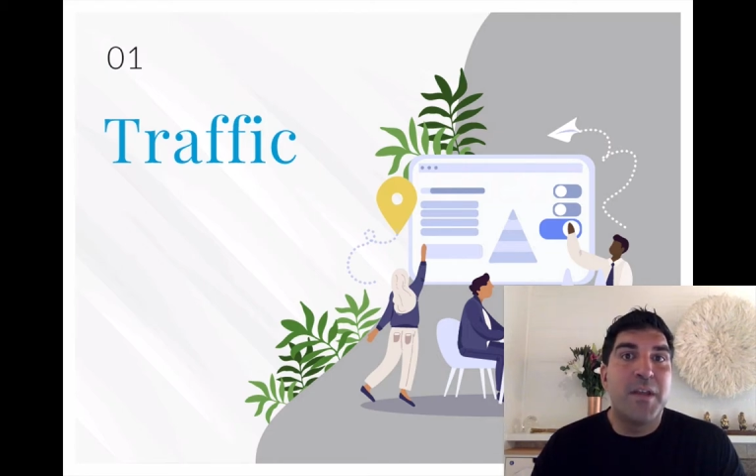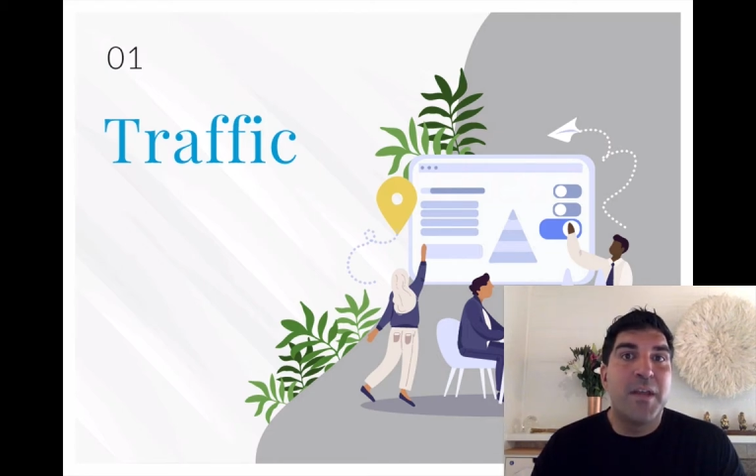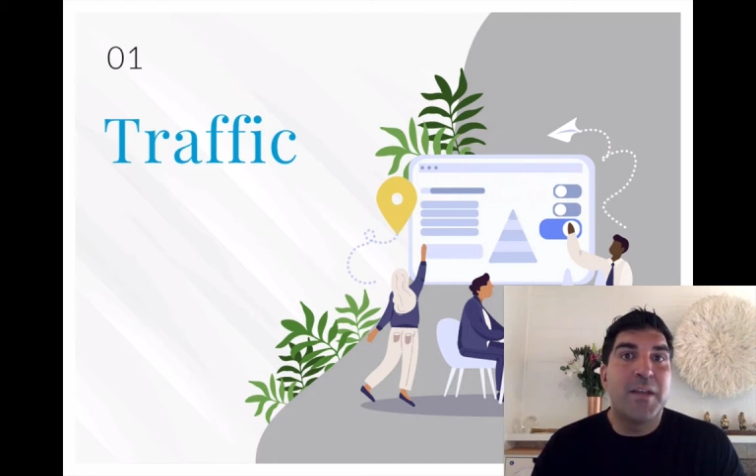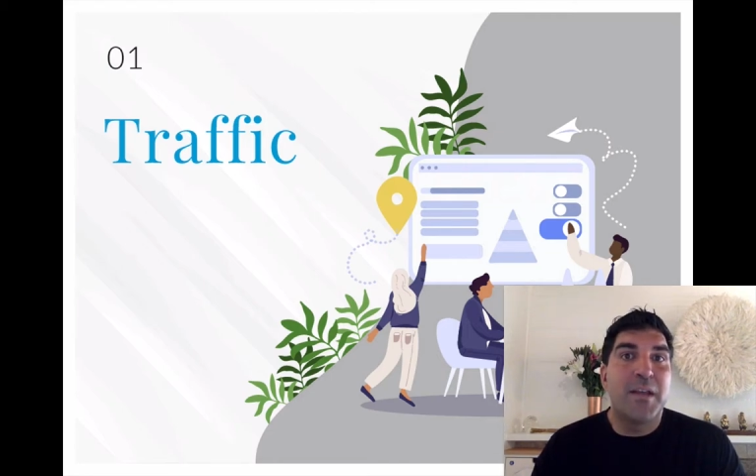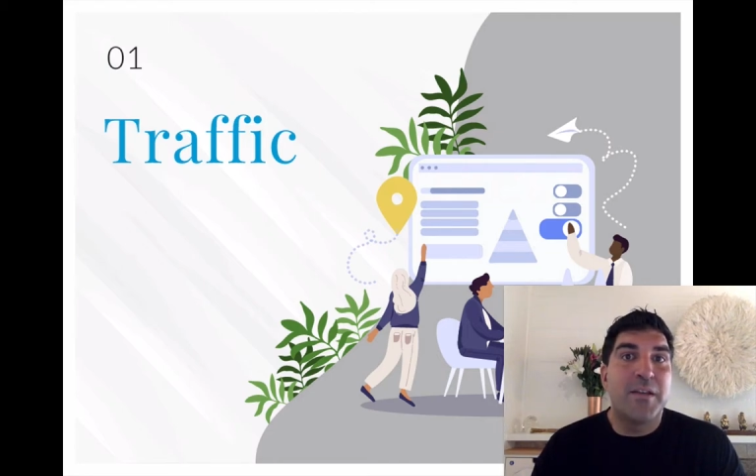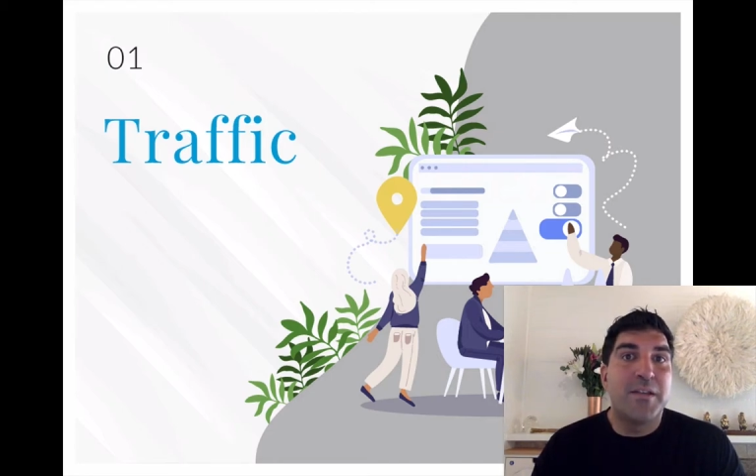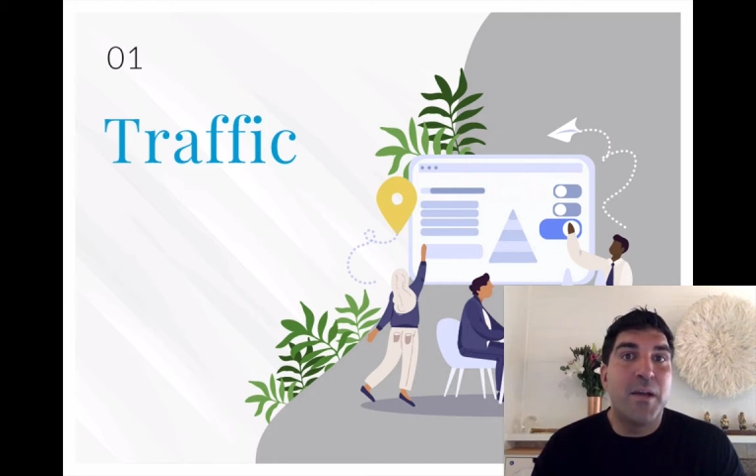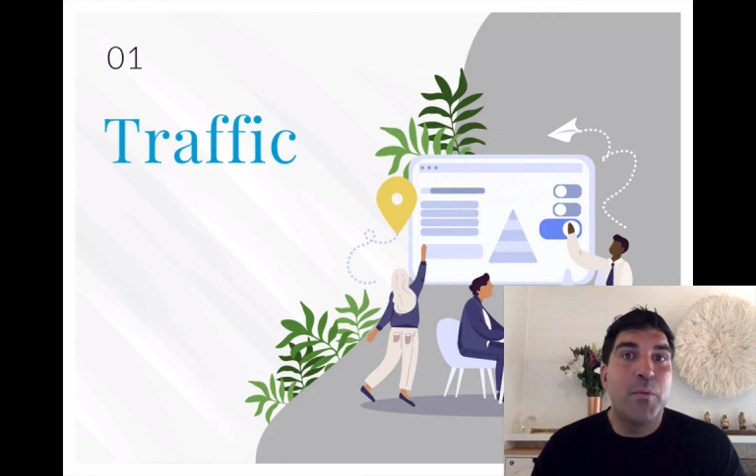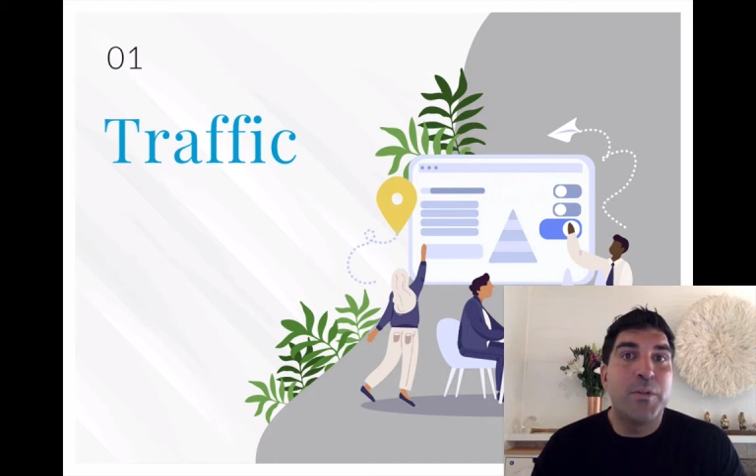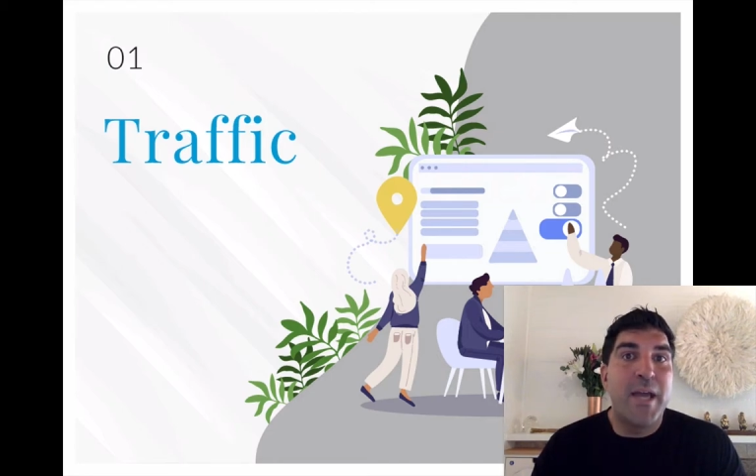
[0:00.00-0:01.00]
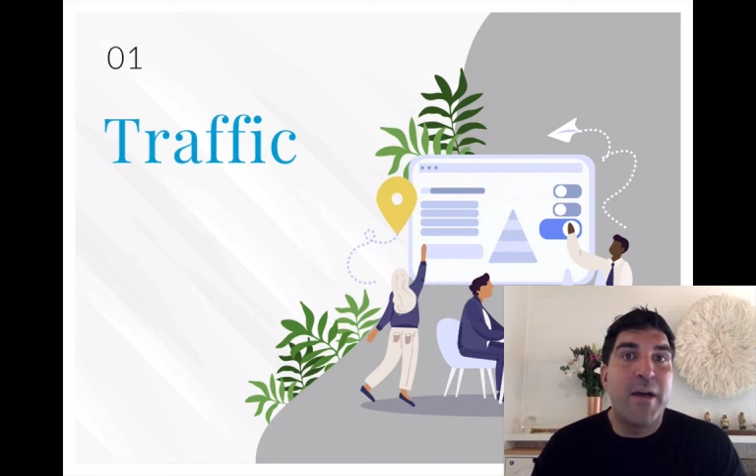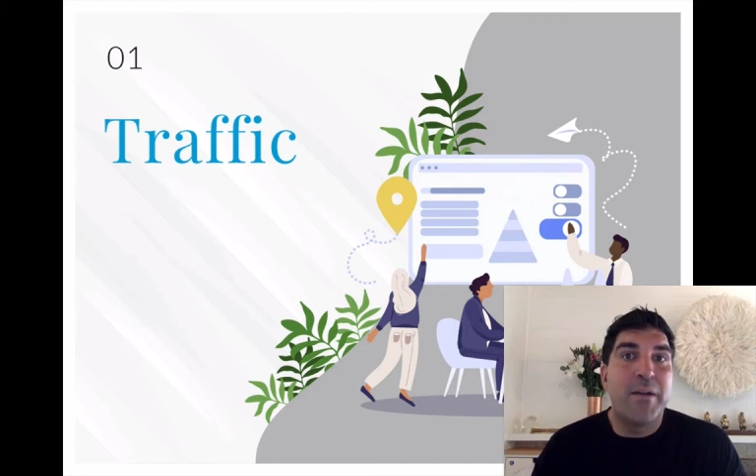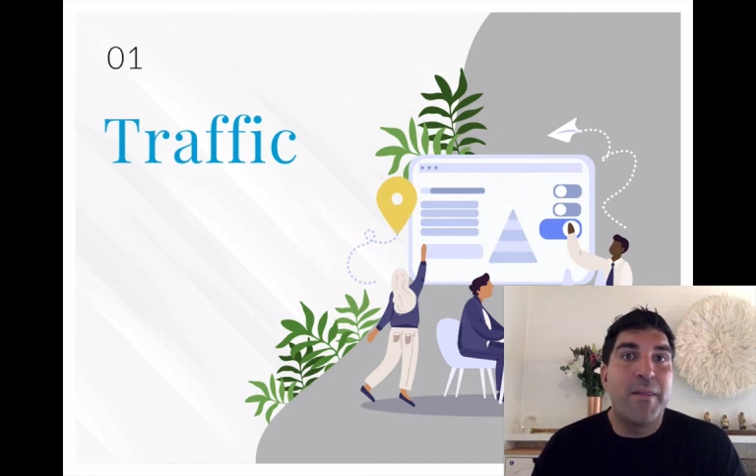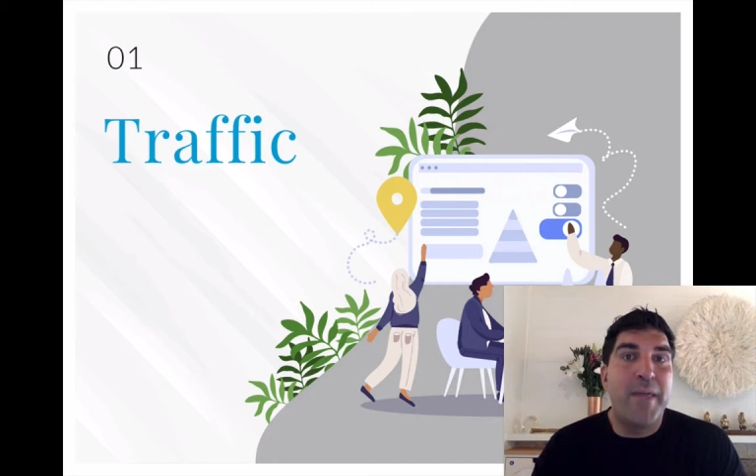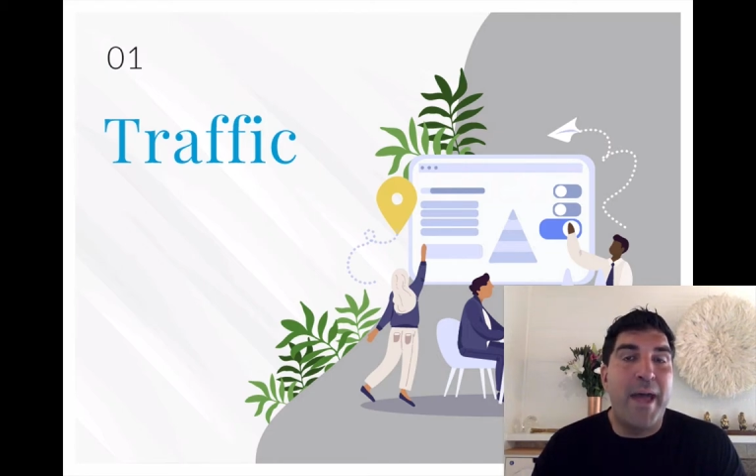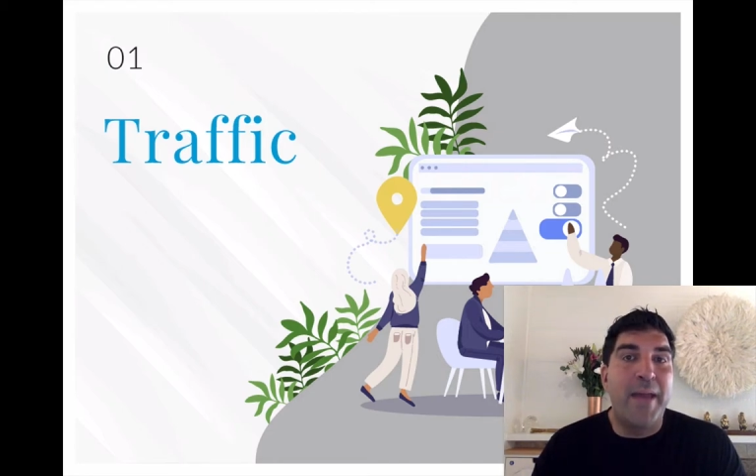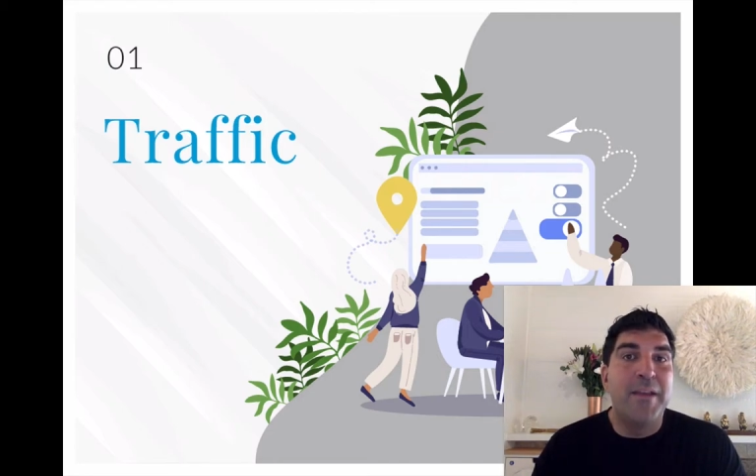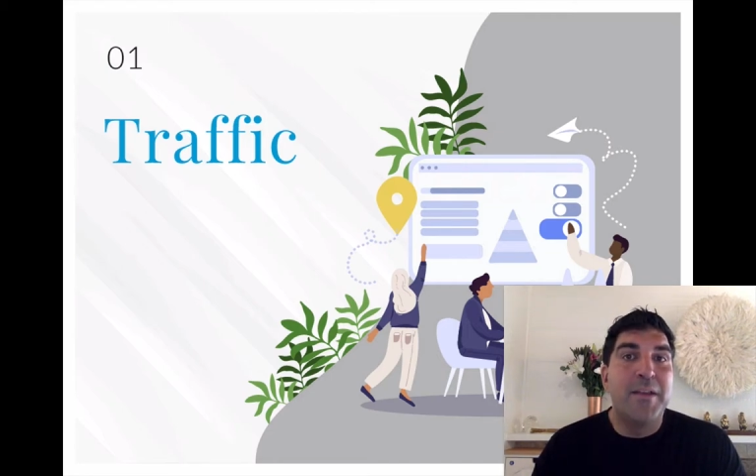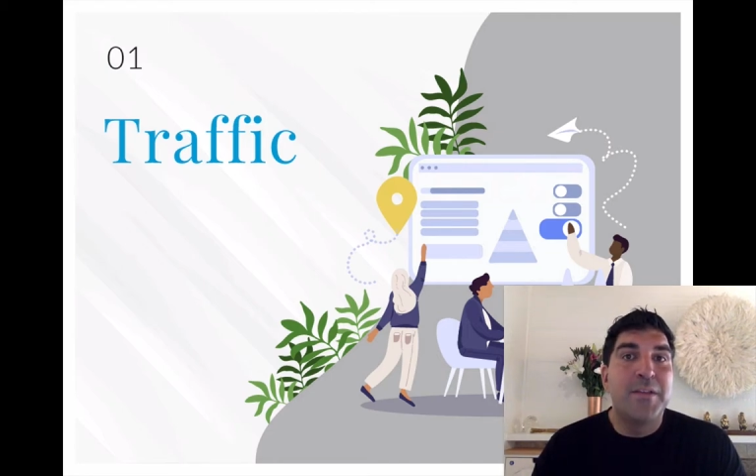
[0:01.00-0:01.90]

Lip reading: and kind of double down on that.